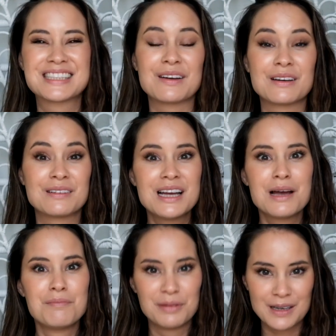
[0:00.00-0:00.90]
So
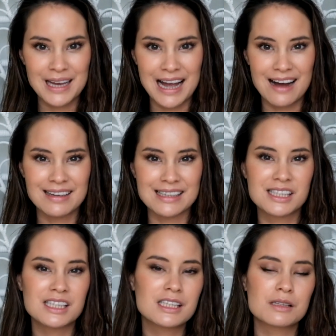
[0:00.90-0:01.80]
booking out
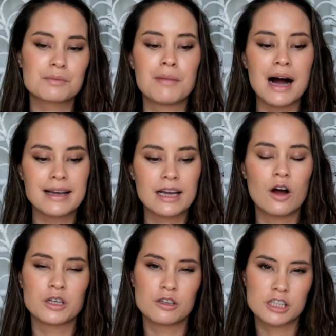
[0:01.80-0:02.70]
is just
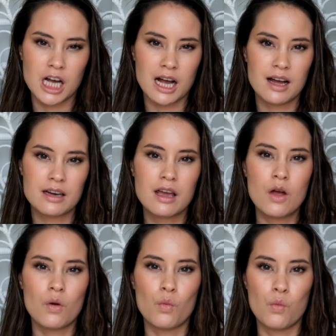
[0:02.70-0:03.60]
marking on your chart
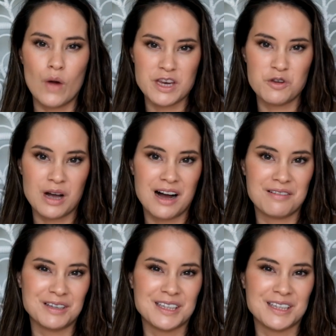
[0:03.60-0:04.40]
when you can't